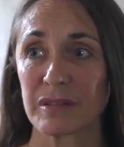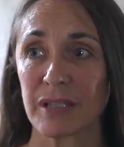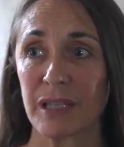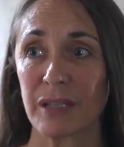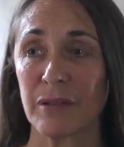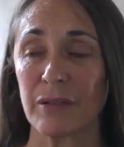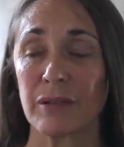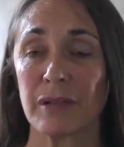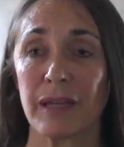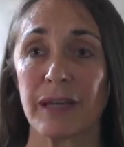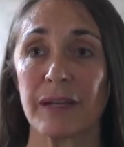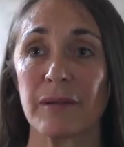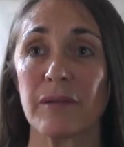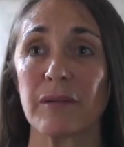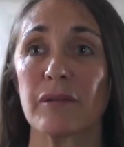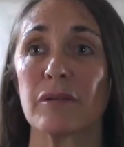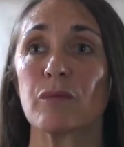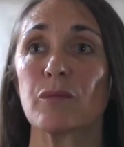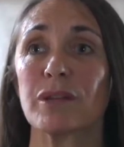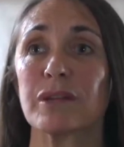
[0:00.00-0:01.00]
And
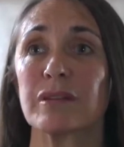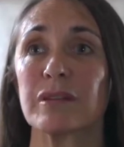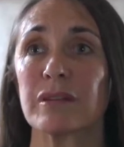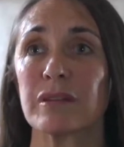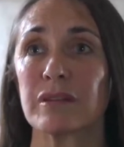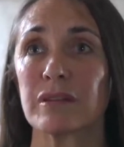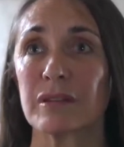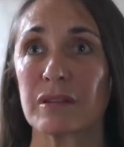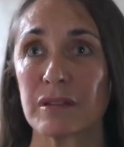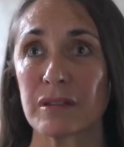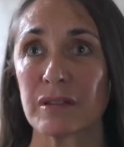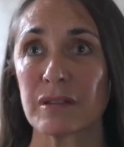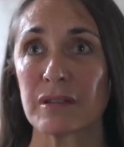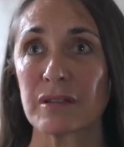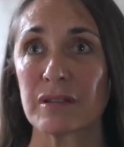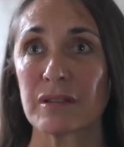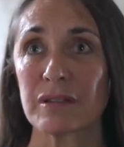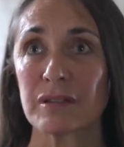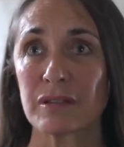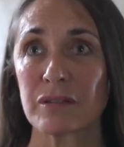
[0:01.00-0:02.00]
and with
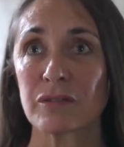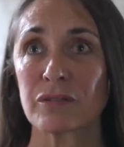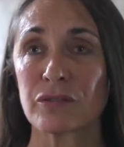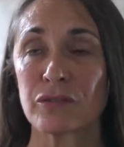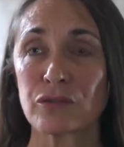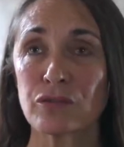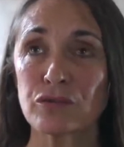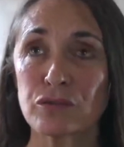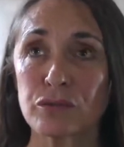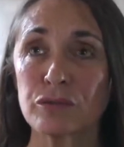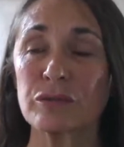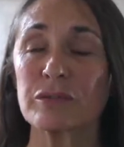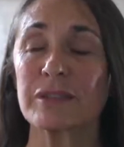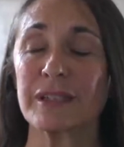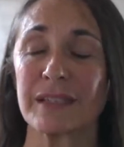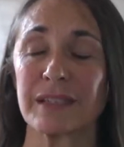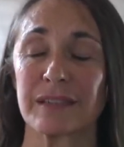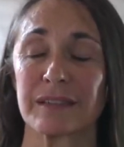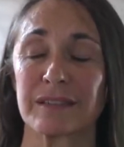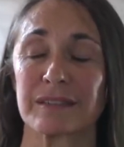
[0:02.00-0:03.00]

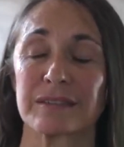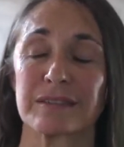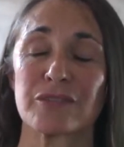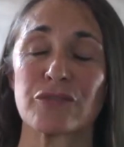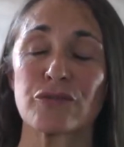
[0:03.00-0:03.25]
truly